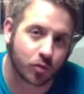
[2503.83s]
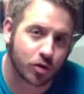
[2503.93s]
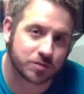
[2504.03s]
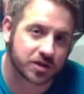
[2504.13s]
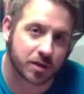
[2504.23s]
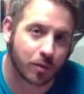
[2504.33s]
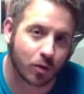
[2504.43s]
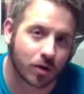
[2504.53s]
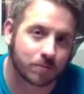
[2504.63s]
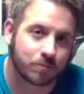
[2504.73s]
the rooms
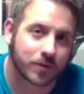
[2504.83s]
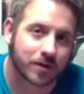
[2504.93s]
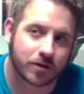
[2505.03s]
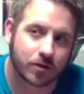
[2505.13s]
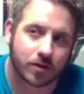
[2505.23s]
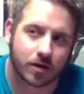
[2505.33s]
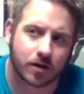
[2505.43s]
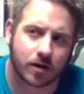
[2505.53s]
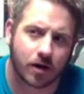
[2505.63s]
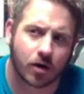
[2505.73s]
anymore."
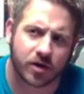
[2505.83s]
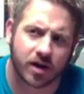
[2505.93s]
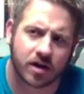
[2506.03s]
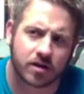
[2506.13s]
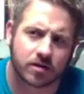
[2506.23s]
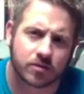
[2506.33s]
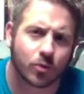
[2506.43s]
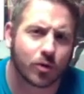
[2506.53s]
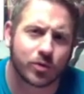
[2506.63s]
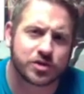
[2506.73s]
"Oh yeah?
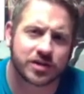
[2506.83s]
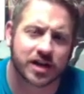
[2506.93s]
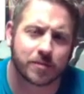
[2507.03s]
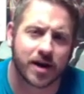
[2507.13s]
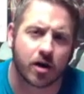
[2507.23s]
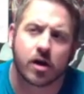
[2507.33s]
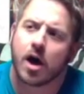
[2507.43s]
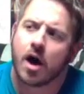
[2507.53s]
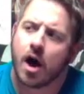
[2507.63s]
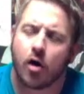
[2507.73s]
When'd you take them out?"
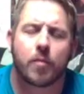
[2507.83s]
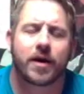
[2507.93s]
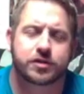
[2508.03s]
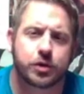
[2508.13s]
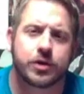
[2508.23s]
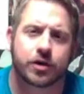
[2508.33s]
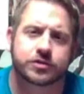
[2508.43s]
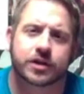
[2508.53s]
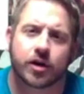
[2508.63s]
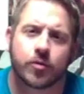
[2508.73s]
"Oh, about 2
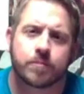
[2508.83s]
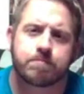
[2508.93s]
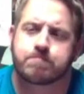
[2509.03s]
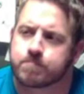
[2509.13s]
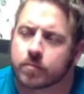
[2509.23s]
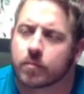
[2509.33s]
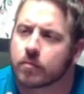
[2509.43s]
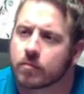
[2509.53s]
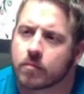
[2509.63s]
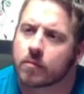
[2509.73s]
years ago."
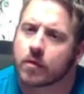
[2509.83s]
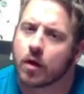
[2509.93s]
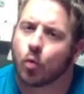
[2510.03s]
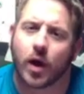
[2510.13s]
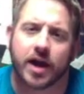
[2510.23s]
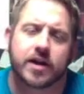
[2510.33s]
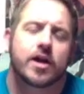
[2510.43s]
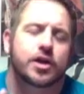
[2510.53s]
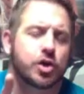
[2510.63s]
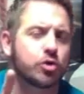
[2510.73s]
"Wait,
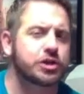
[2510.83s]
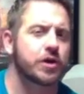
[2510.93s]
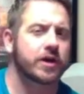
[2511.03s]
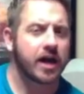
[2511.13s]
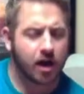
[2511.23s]
you took